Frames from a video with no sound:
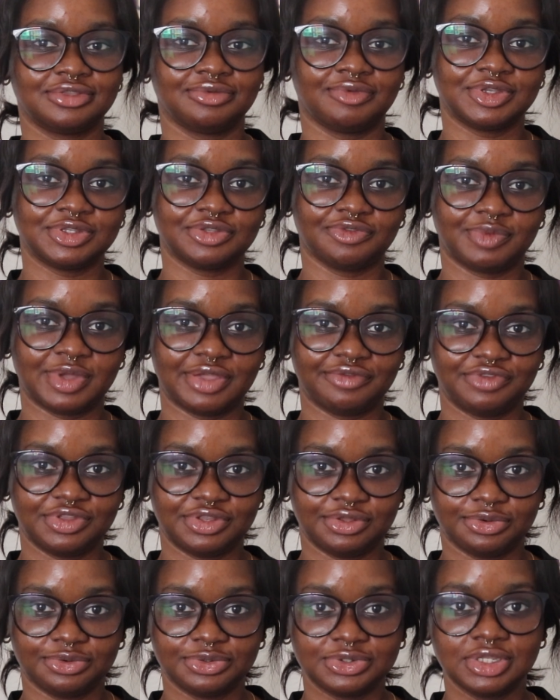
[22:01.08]
the rest of my
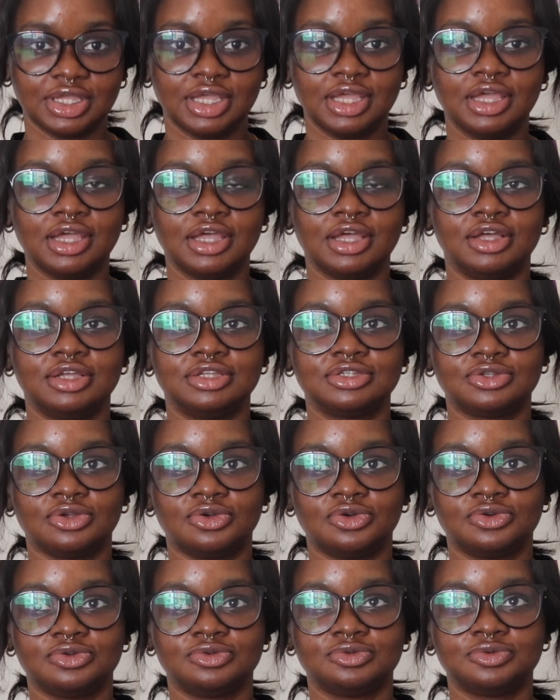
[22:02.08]
videos.
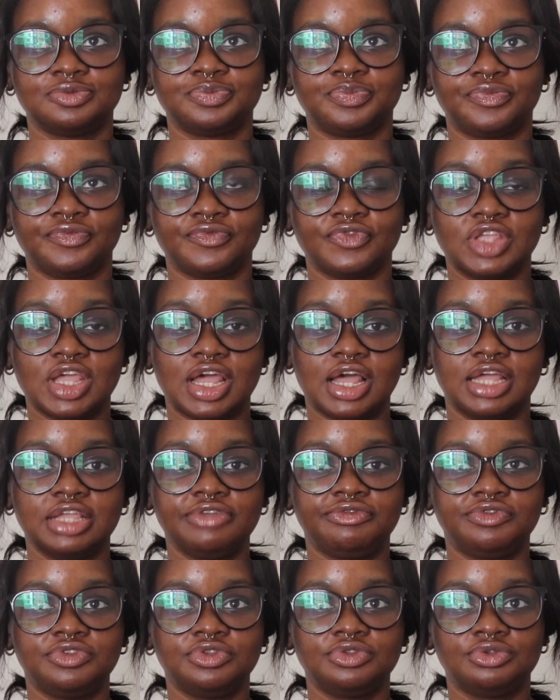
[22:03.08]
So yeah,
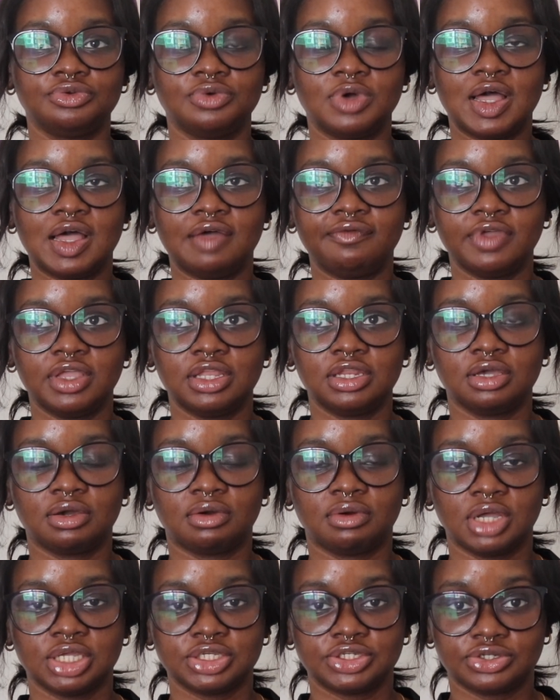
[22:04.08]
if you do have any
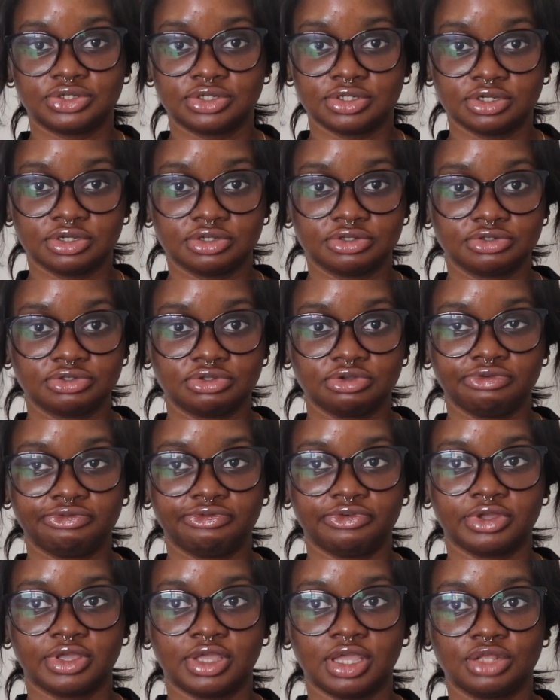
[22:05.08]
questions, don't
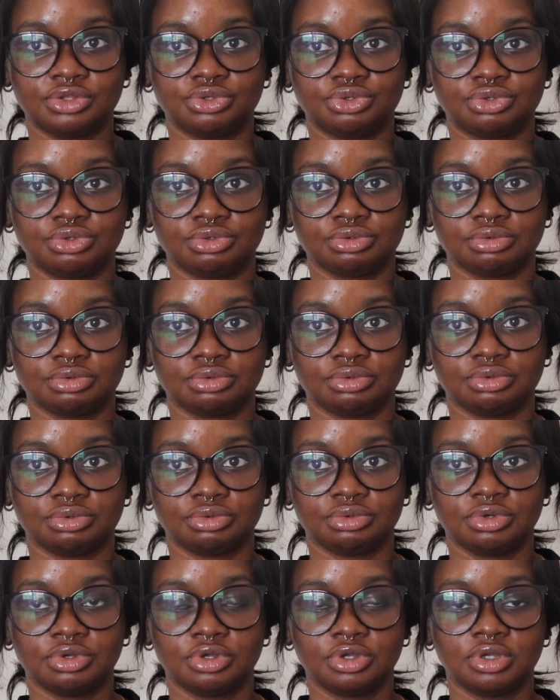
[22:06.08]
forget
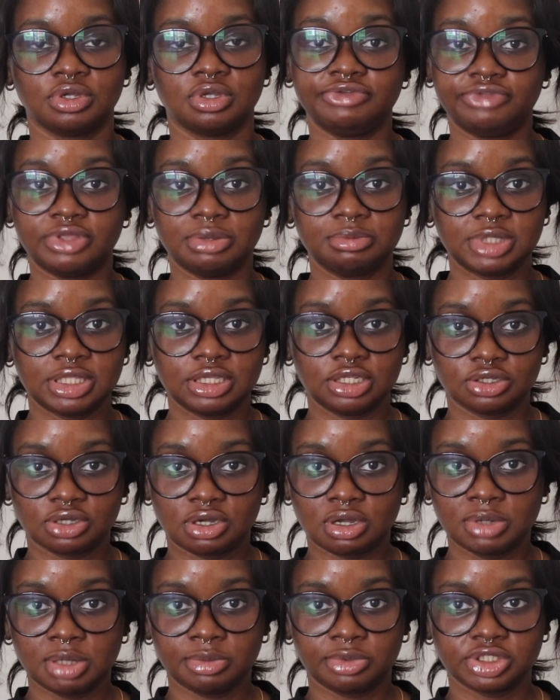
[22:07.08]
to leave them in the
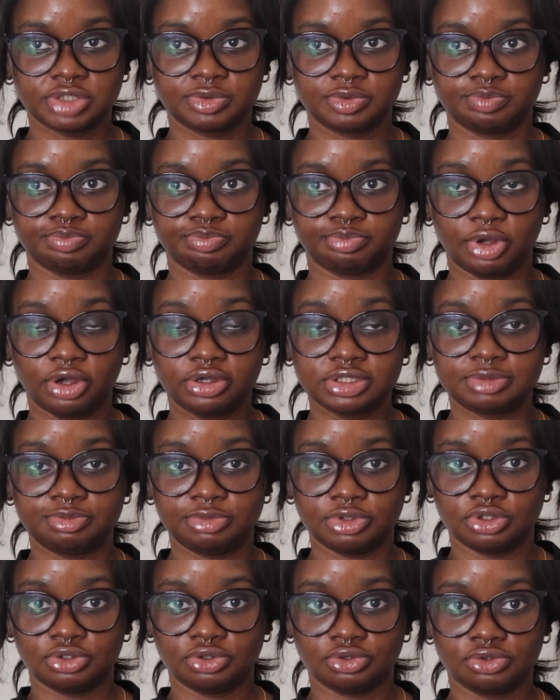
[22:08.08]
comment box
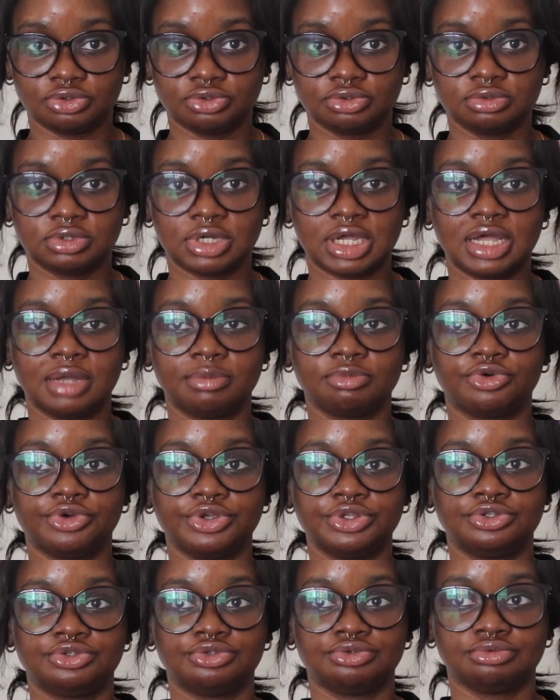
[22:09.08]
below. I'm
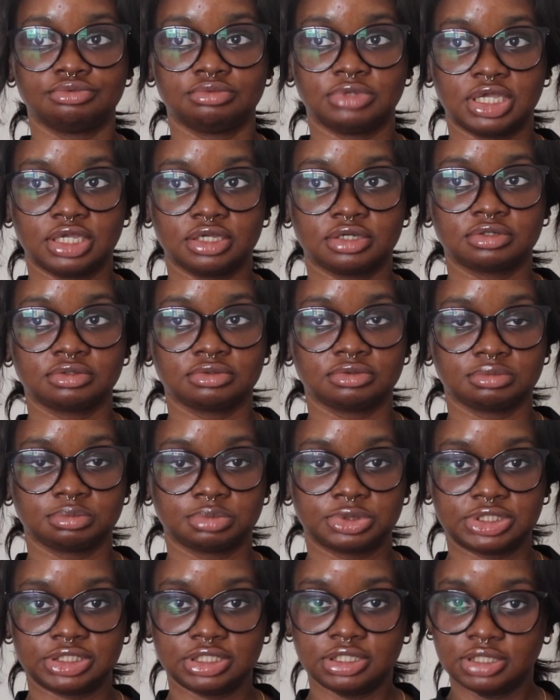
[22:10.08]
going to
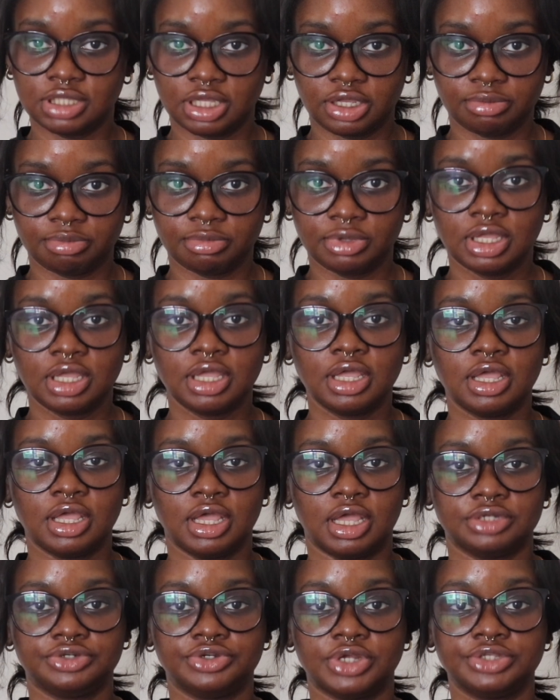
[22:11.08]
see them
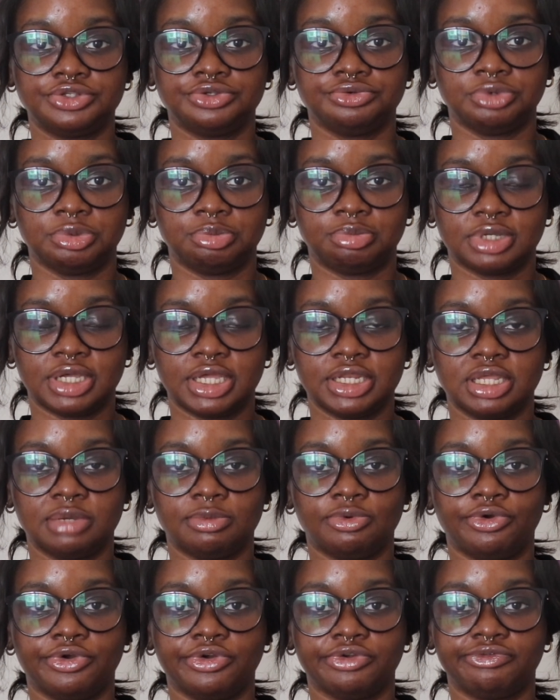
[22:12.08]
and try to reply
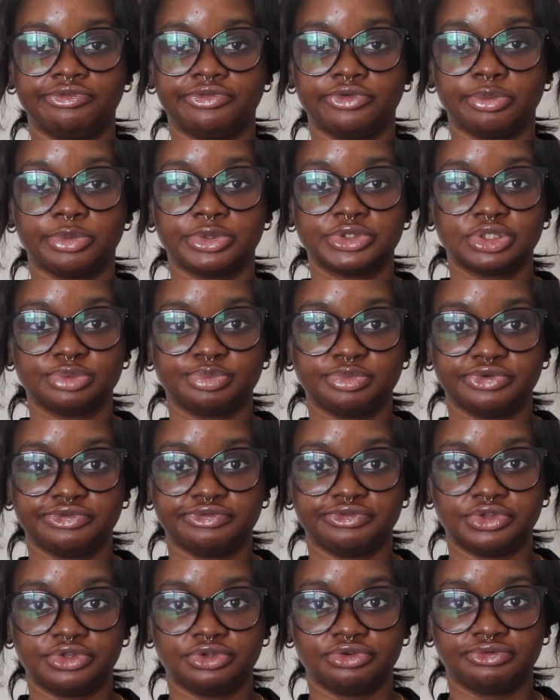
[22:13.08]
them or film a
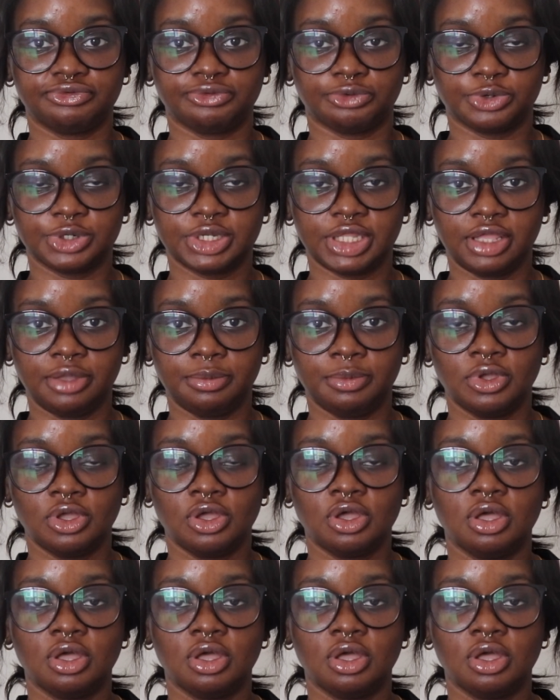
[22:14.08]
separate video for them.